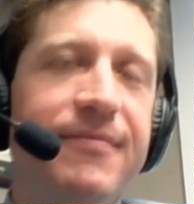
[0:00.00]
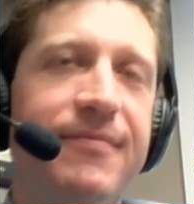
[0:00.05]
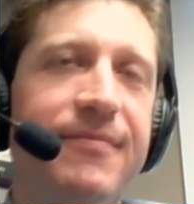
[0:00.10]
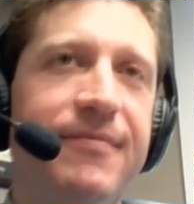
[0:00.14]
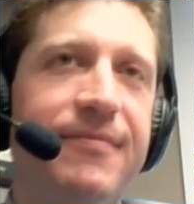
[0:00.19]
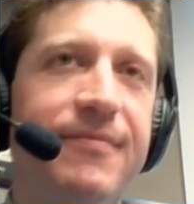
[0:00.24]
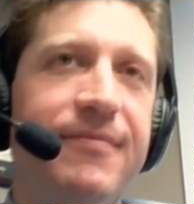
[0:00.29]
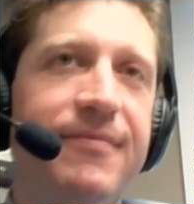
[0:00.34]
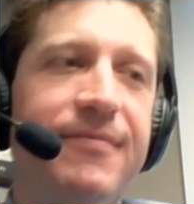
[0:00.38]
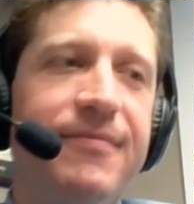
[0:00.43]

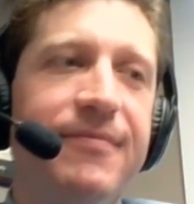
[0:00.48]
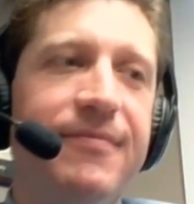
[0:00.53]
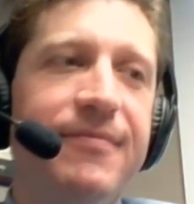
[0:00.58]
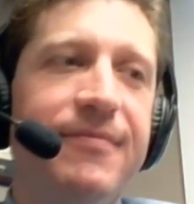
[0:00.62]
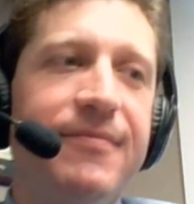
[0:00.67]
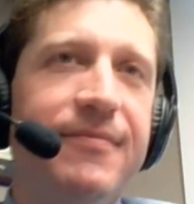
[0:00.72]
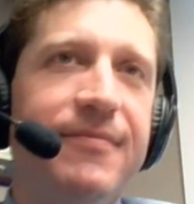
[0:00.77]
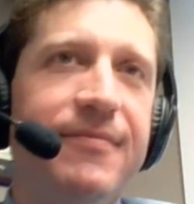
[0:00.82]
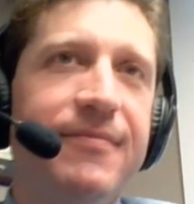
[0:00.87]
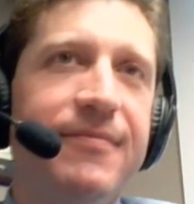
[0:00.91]

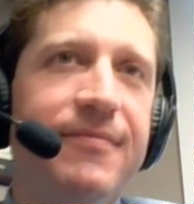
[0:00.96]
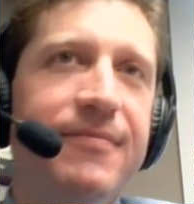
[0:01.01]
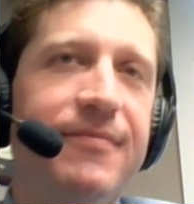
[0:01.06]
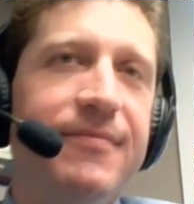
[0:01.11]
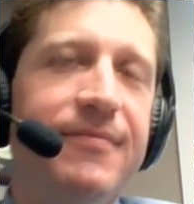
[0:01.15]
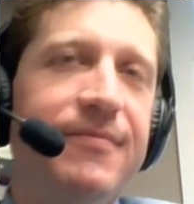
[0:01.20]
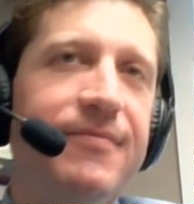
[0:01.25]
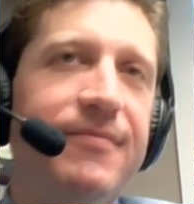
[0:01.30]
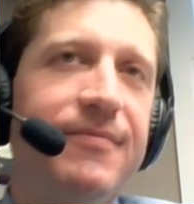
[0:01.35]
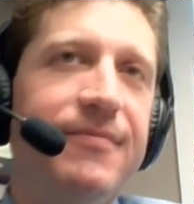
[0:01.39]

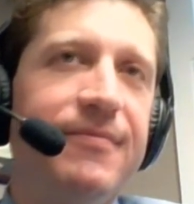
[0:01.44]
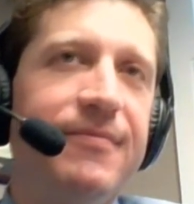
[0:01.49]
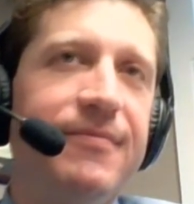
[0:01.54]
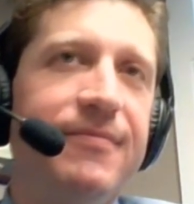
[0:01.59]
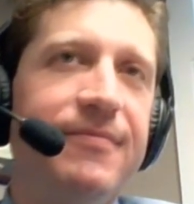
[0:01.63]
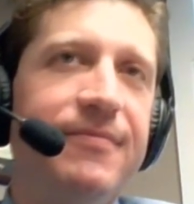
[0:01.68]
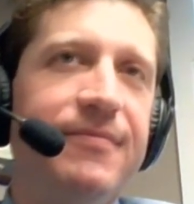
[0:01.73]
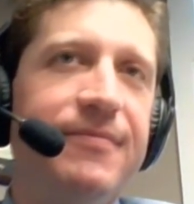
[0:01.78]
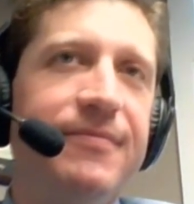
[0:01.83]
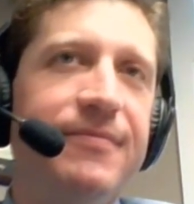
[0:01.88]

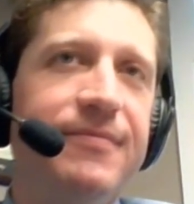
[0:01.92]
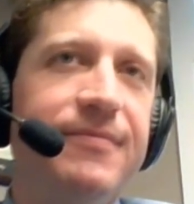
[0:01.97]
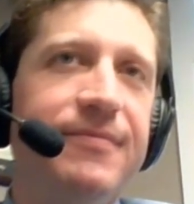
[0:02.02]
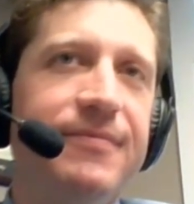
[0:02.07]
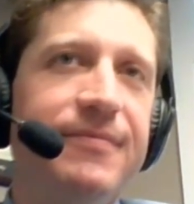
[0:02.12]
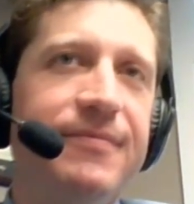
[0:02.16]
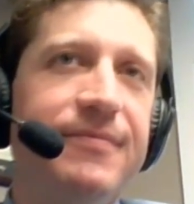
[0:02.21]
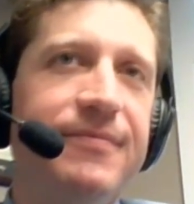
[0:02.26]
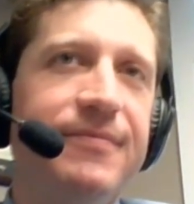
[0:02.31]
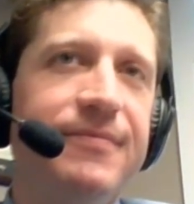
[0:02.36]

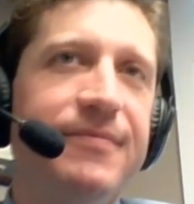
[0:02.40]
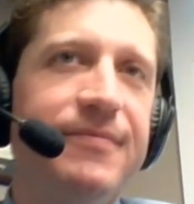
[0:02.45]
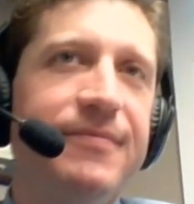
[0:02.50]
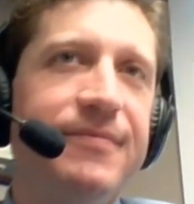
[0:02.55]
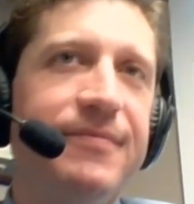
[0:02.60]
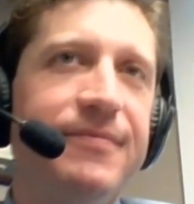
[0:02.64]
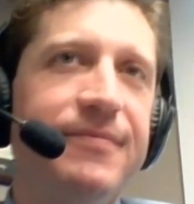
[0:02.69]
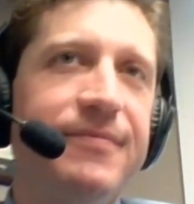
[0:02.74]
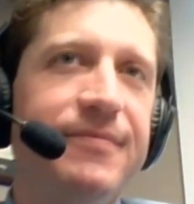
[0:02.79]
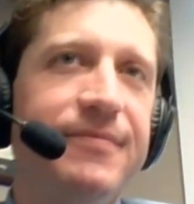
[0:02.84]

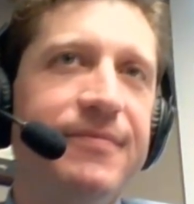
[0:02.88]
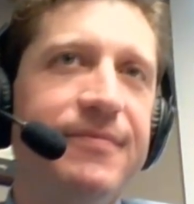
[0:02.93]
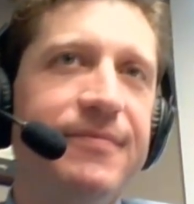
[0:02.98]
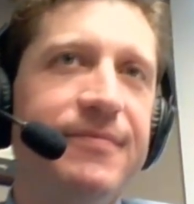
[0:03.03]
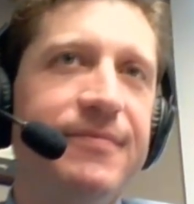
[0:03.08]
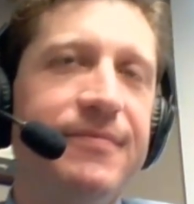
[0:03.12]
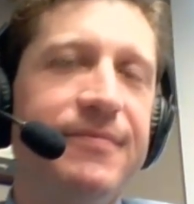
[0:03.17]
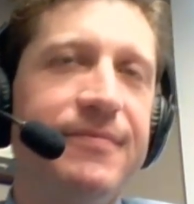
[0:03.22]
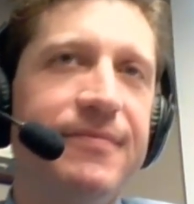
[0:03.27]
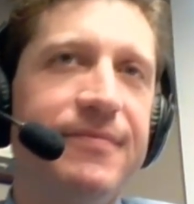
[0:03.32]

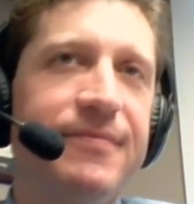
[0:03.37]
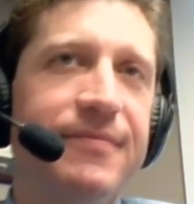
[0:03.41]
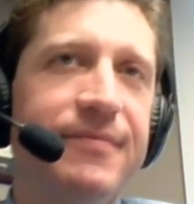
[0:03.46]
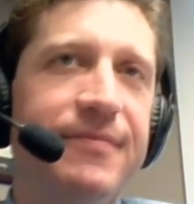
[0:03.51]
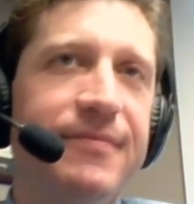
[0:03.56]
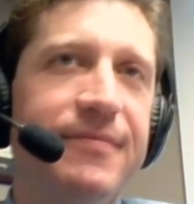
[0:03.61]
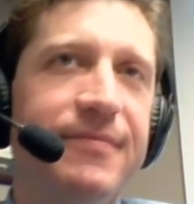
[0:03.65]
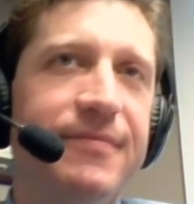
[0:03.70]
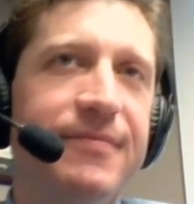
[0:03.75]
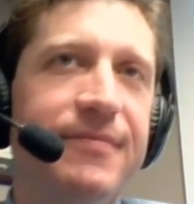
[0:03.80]

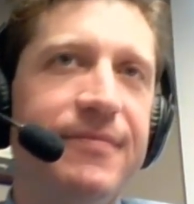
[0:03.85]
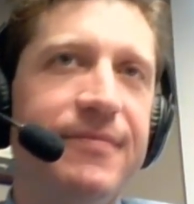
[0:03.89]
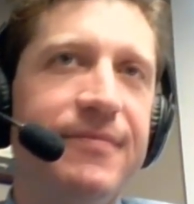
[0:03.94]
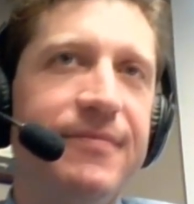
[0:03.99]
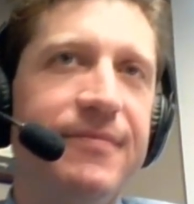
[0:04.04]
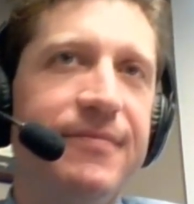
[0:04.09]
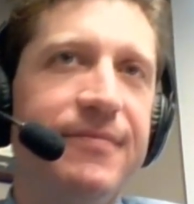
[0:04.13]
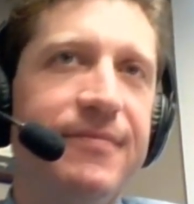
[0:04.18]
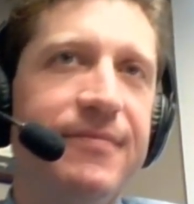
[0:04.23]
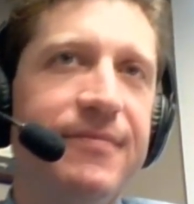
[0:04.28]

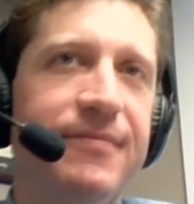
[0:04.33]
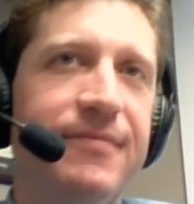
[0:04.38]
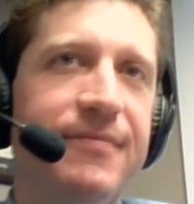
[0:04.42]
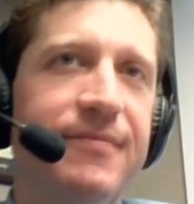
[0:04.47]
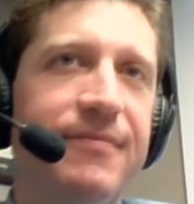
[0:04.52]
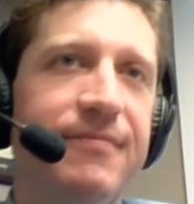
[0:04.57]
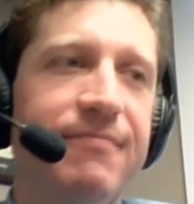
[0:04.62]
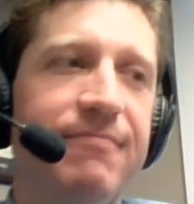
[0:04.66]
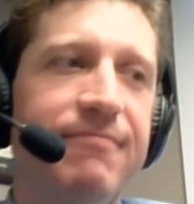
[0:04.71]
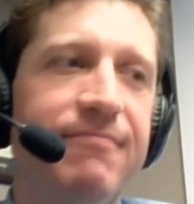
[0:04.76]

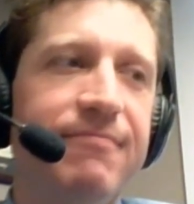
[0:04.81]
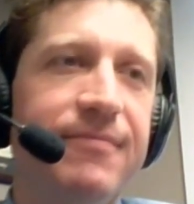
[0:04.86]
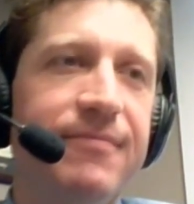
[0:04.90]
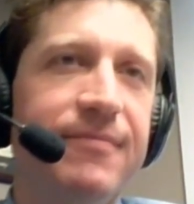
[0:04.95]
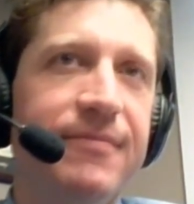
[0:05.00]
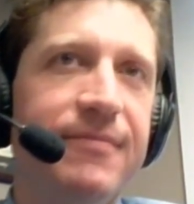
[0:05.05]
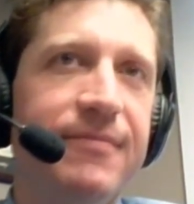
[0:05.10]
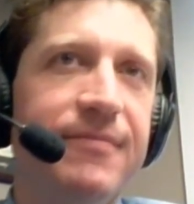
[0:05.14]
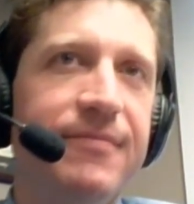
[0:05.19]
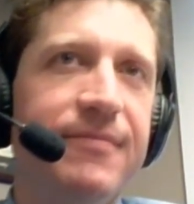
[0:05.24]

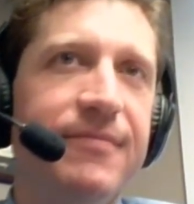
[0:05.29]
This person isn't speaking.